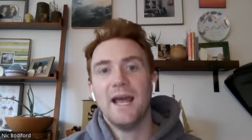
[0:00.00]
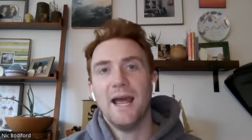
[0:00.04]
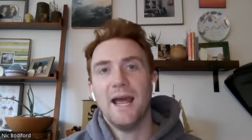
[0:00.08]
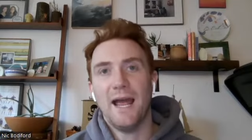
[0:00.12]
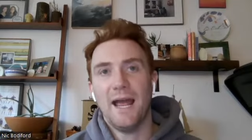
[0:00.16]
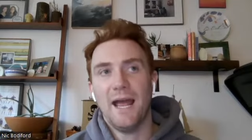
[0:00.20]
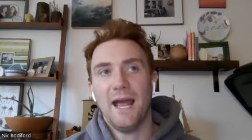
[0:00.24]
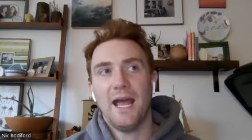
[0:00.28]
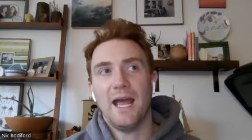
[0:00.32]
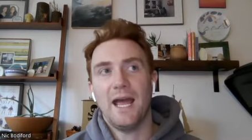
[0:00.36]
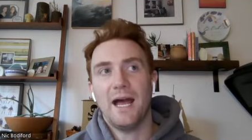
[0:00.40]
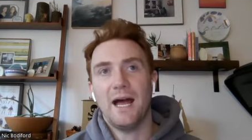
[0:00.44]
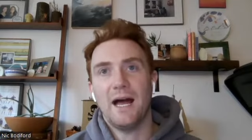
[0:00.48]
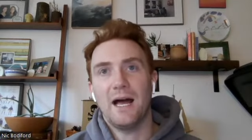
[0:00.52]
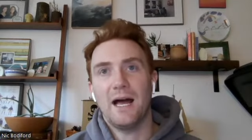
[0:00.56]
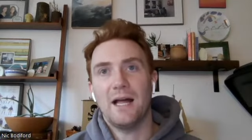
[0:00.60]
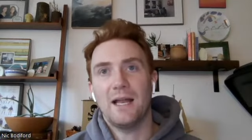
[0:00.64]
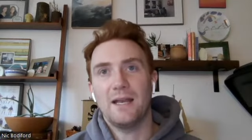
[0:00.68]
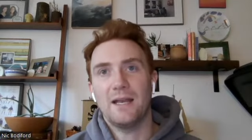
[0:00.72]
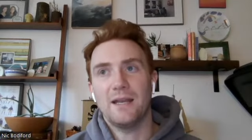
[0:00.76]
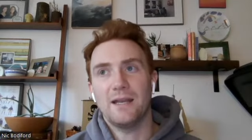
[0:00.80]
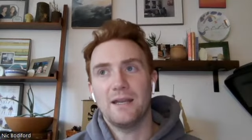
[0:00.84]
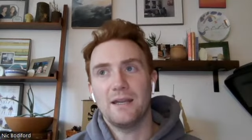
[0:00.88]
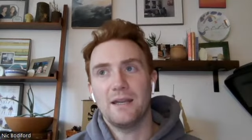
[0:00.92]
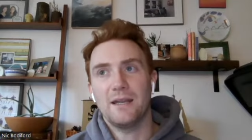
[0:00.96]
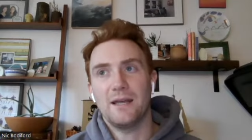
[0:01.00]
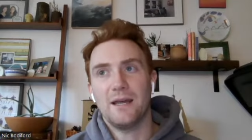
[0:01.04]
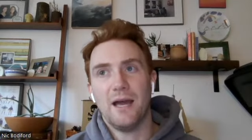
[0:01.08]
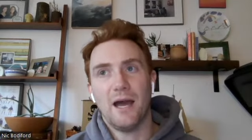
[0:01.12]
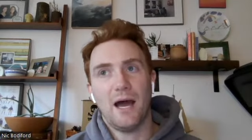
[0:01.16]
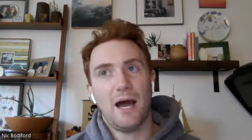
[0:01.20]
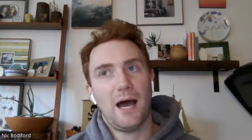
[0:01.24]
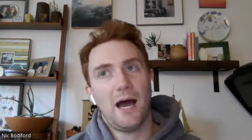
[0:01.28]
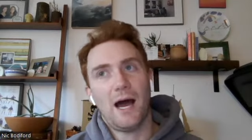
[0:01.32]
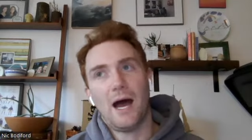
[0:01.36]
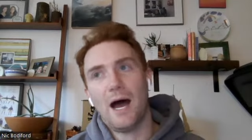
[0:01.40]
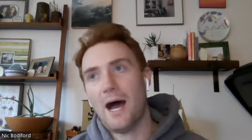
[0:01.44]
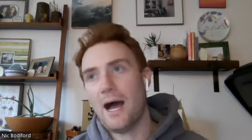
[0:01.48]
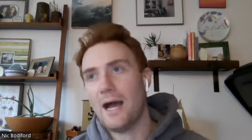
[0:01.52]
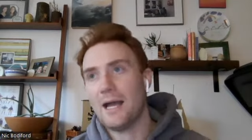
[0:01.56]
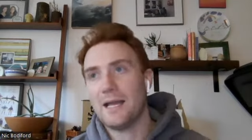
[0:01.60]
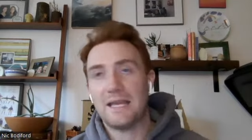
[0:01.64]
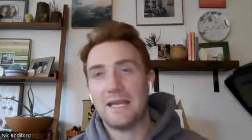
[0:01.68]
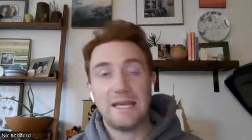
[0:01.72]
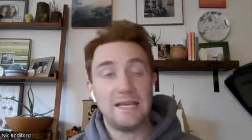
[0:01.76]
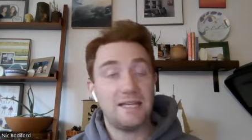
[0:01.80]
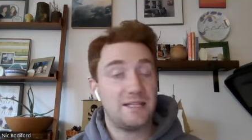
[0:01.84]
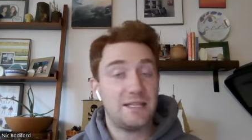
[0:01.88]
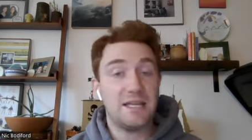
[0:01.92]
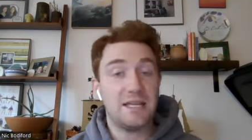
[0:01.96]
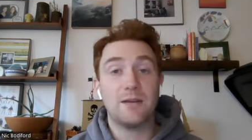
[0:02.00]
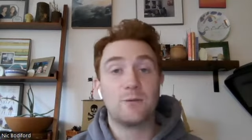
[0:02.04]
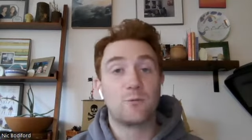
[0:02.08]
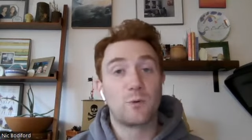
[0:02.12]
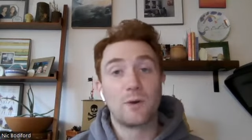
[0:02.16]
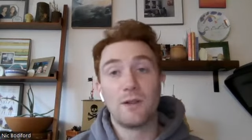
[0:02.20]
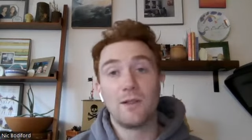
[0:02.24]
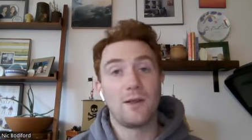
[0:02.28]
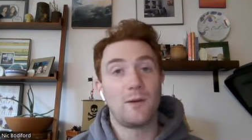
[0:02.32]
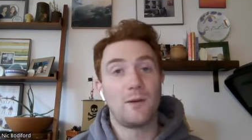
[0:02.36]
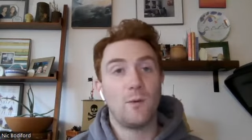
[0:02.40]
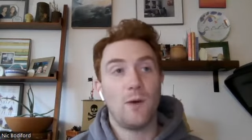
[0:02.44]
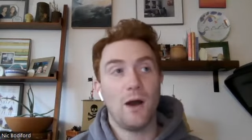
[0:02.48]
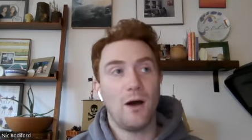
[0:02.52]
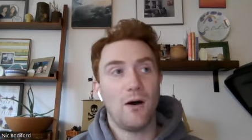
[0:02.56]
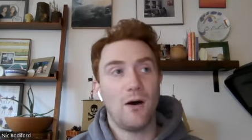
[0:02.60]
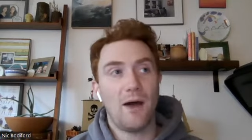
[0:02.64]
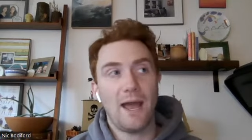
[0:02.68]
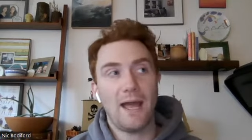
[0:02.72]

and uh, he did really well.